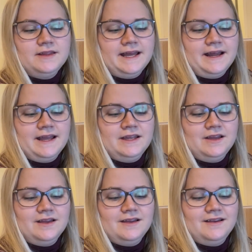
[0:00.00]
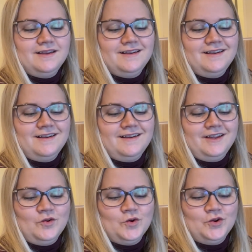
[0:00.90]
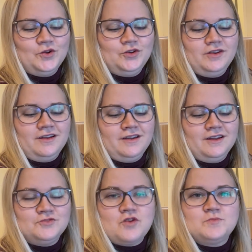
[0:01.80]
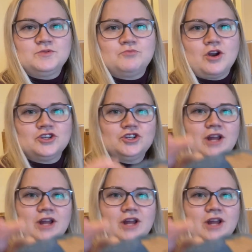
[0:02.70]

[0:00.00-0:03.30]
that I ordered drops brushed